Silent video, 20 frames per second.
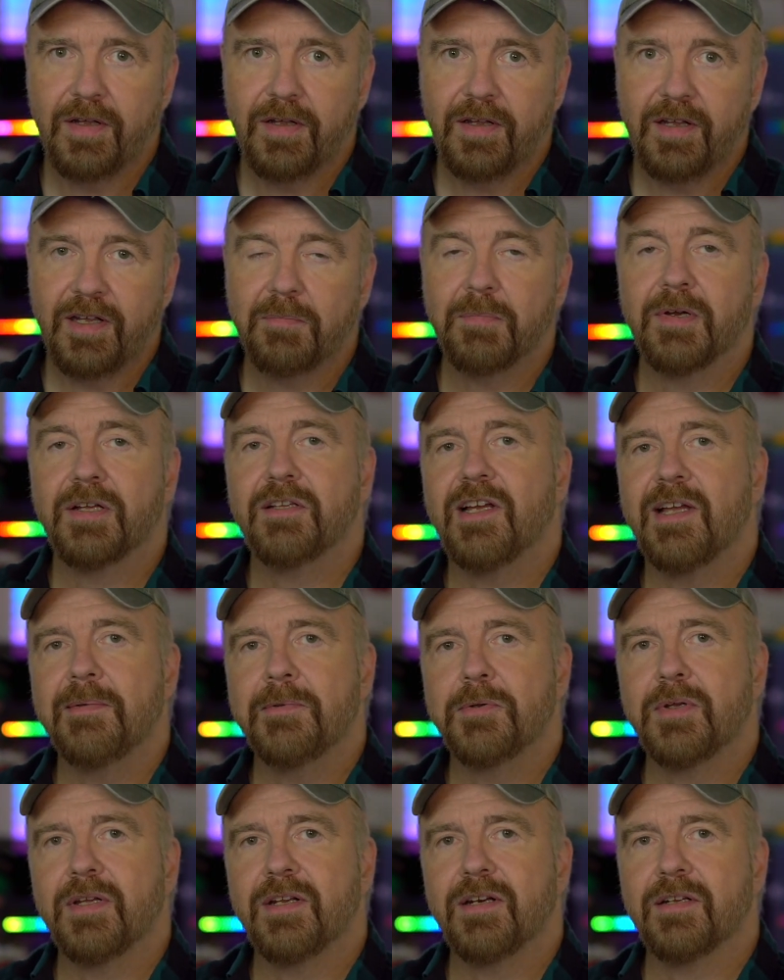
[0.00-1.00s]
And by the time you
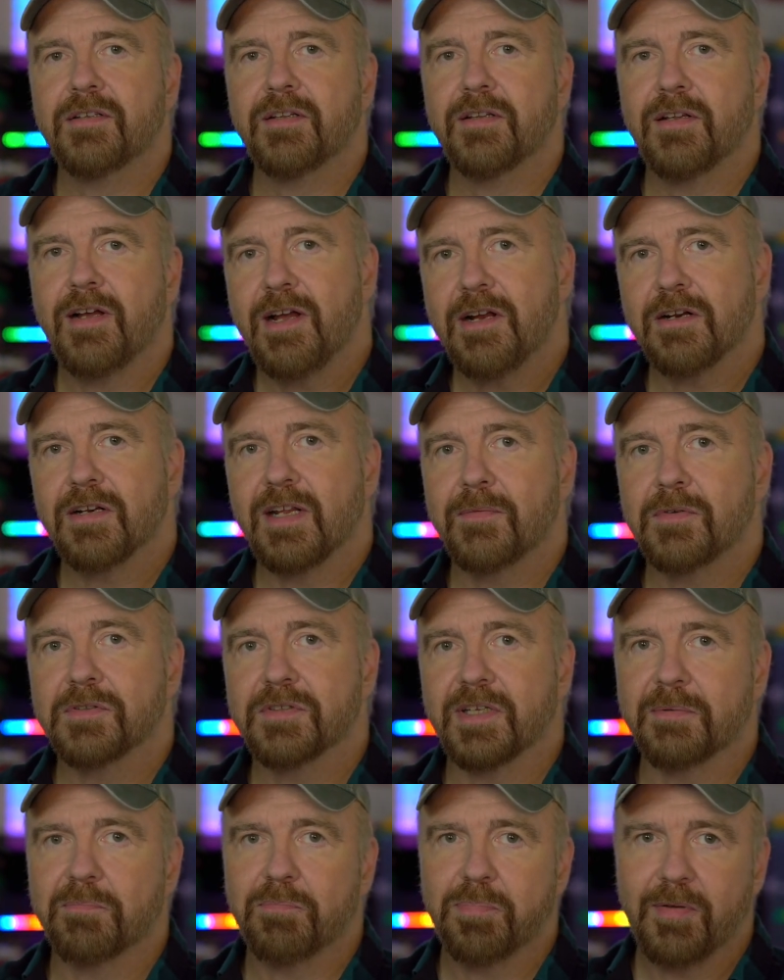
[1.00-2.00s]
get into the higher levels,
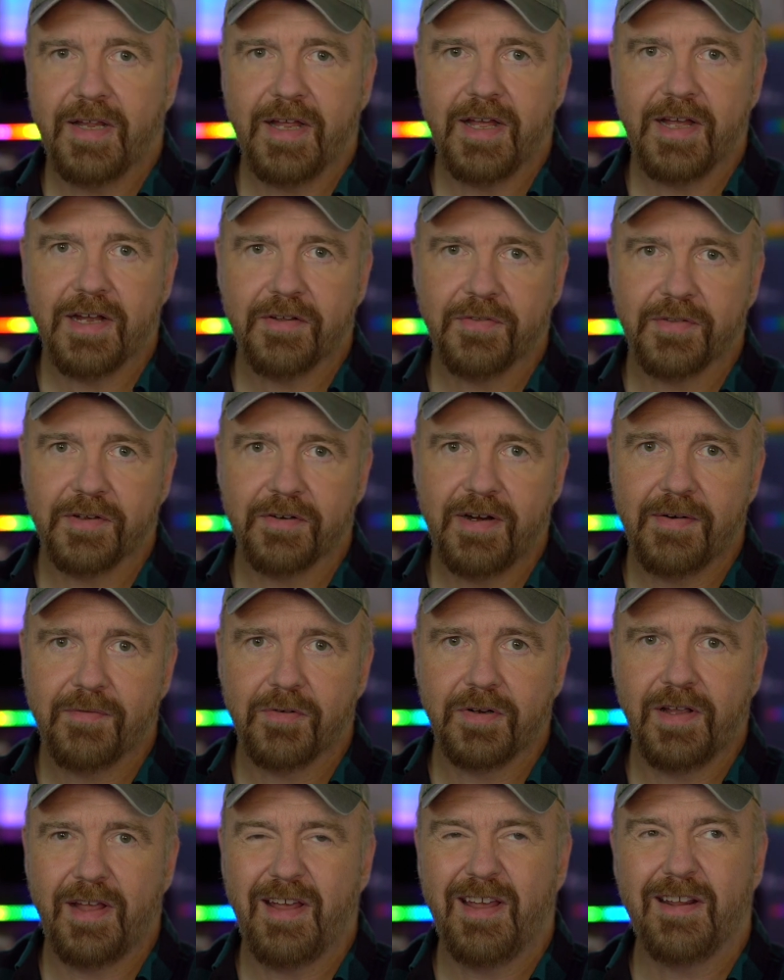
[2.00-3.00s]
like black, they're
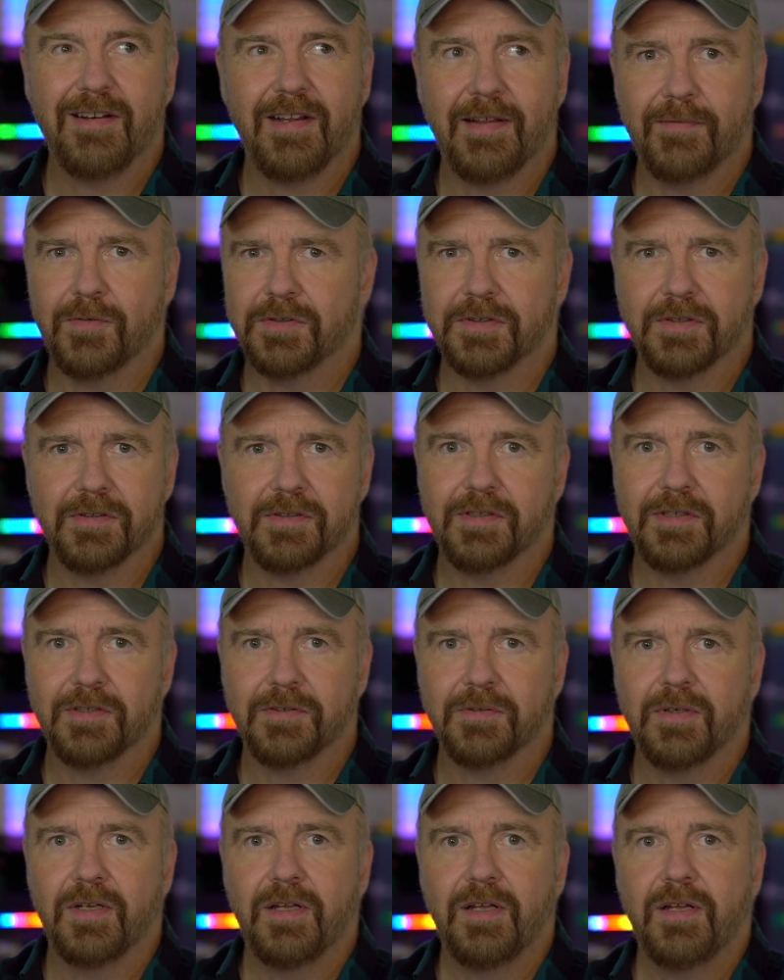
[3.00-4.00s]
every 8 levels or
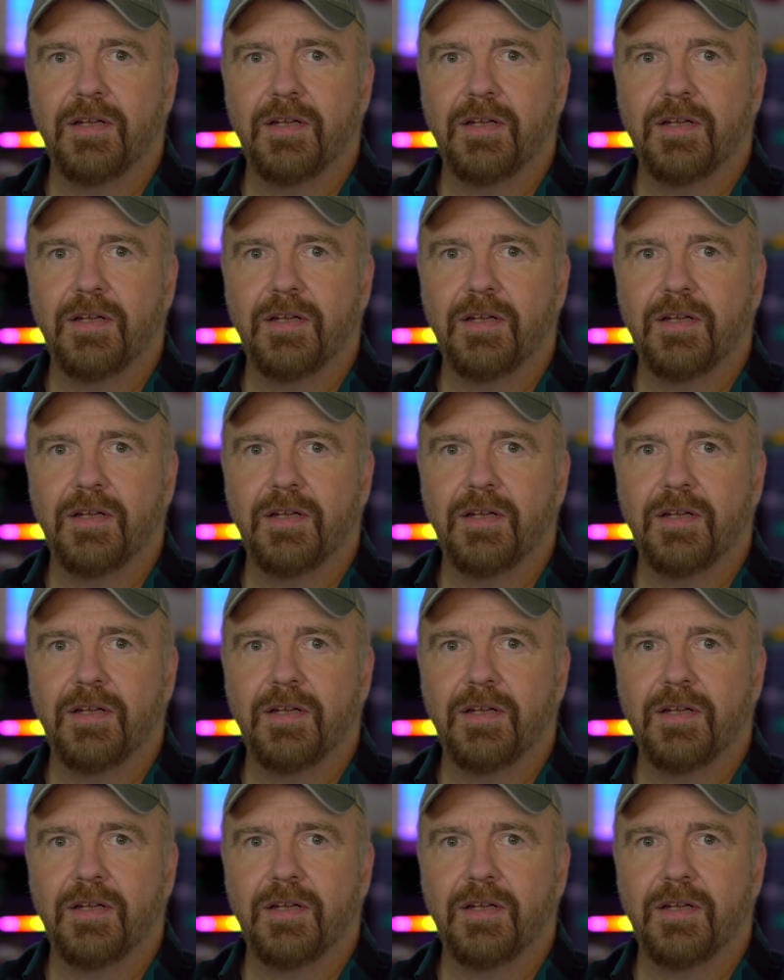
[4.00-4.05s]
so.